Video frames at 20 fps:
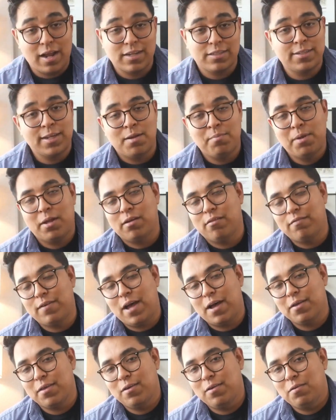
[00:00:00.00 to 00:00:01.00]
of sentimental
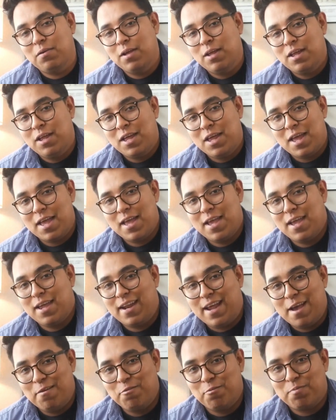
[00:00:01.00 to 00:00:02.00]
value,
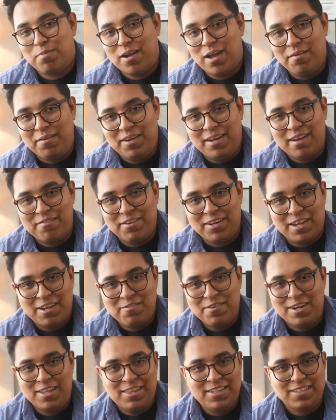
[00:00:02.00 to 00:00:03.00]
and I will probably never
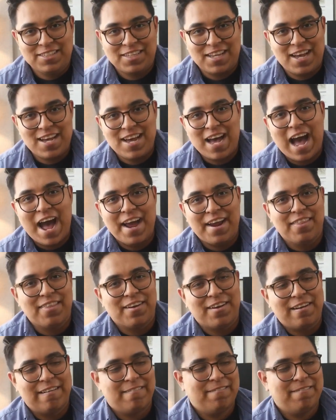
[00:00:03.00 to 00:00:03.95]
get rid of this guy either.